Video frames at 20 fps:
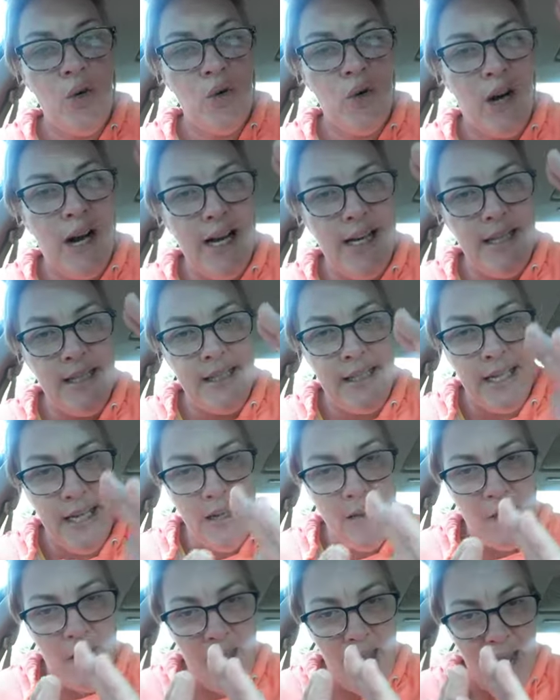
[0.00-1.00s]

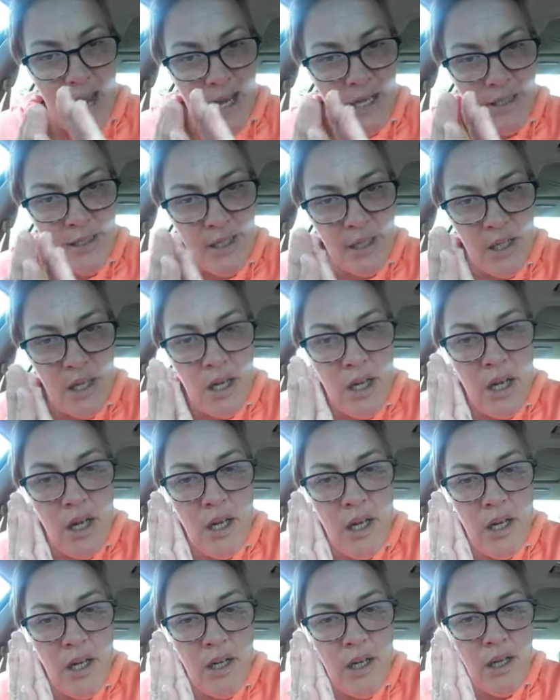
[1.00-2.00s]
granting that
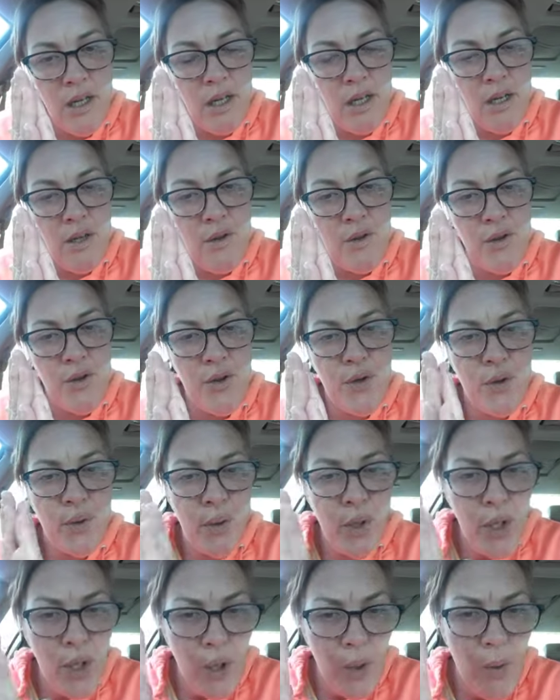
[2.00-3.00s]

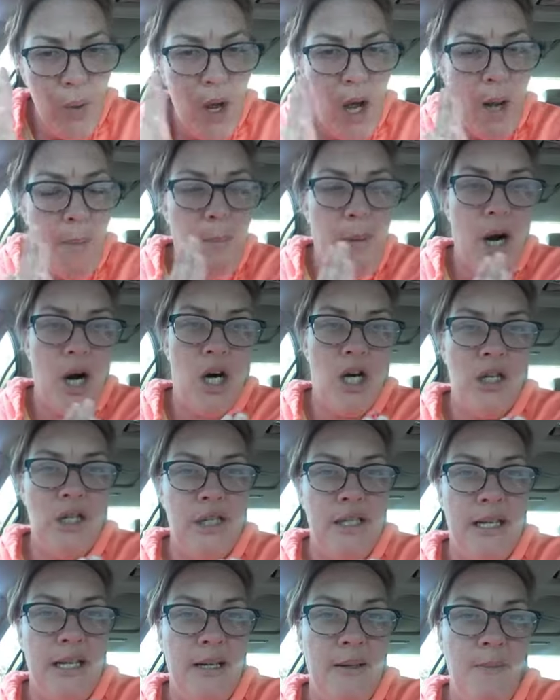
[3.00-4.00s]
through a
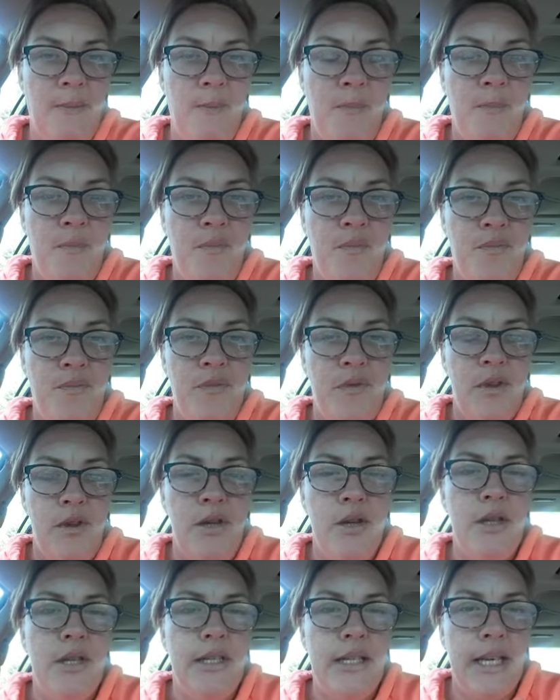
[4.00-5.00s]
person.
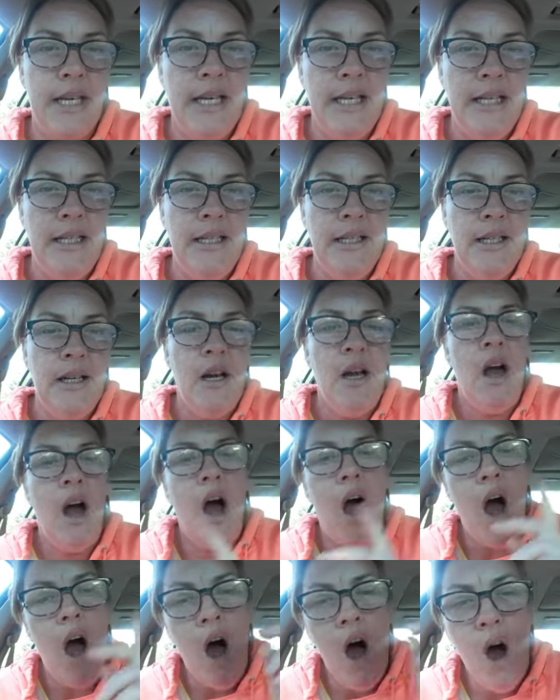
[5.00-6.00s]
You see,
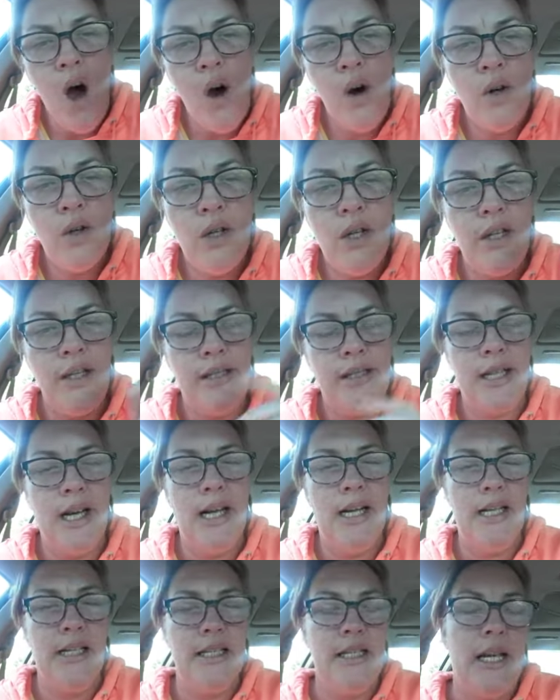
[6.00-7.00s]
all good
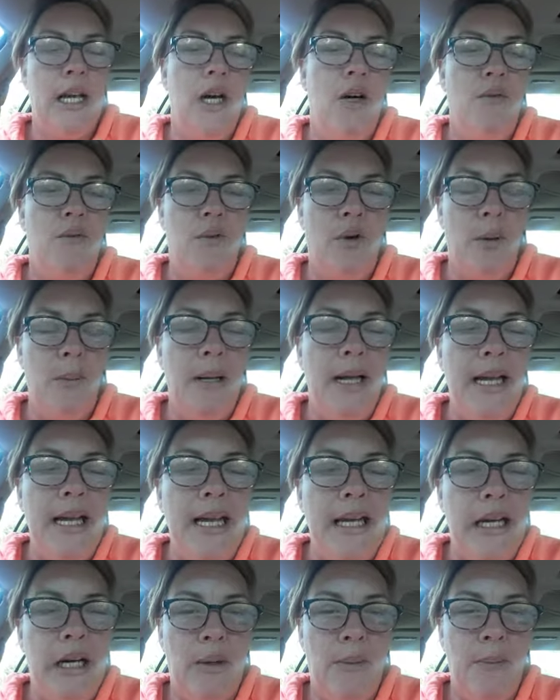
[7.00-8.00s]
things come from
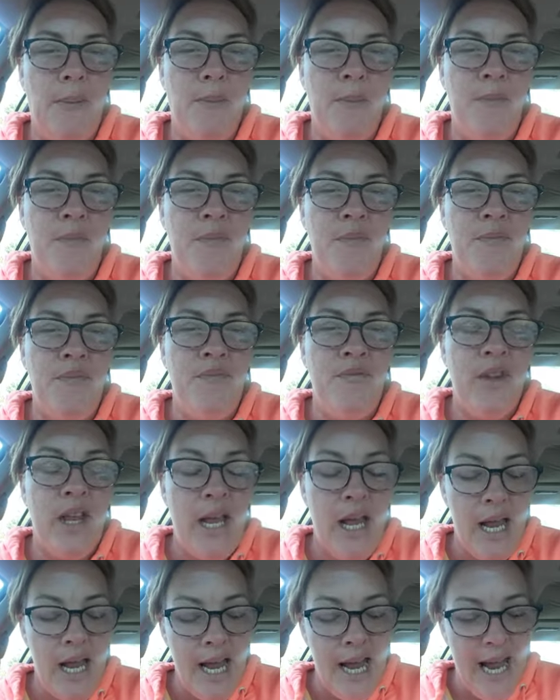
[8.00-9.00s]
Him.
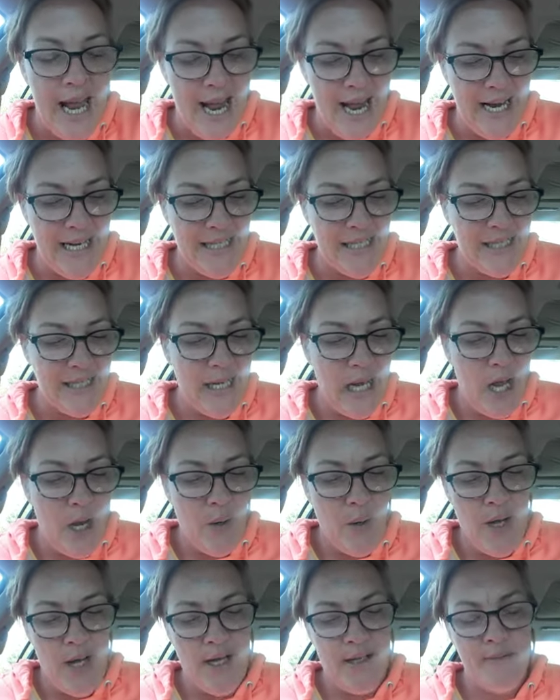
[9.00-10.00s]
And
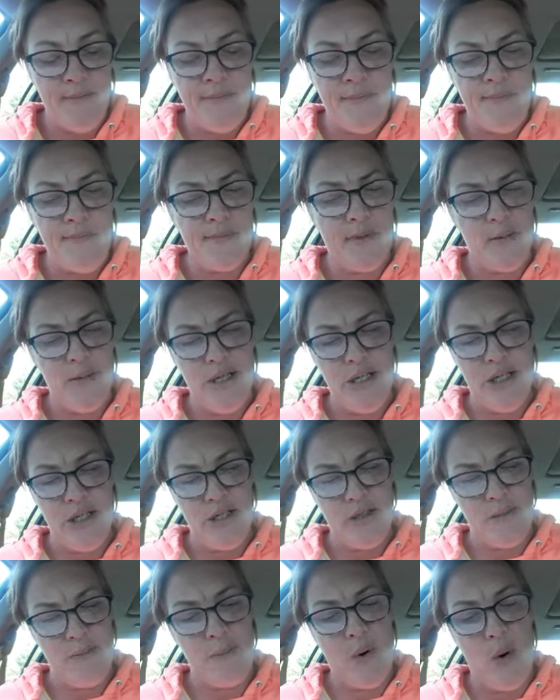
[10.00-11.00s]
so um, let me
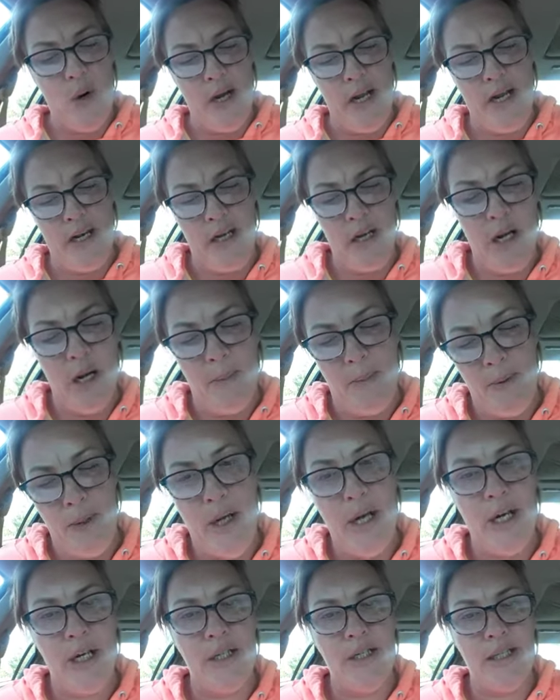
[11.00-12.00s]
just point out a couple
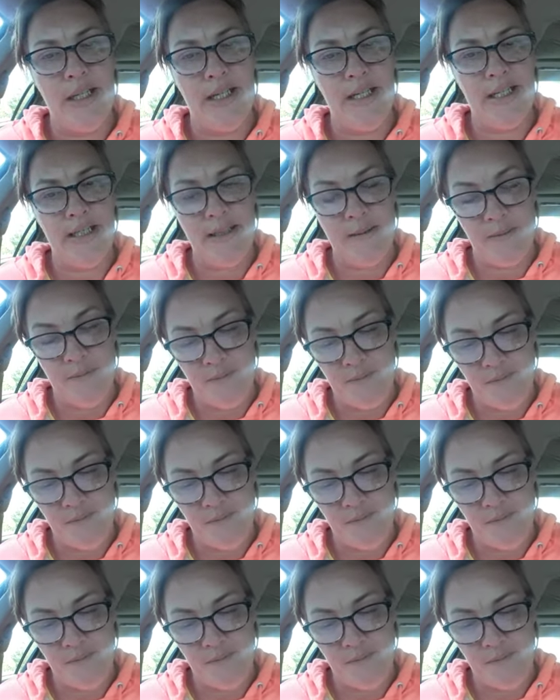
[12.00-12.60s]
here. It says,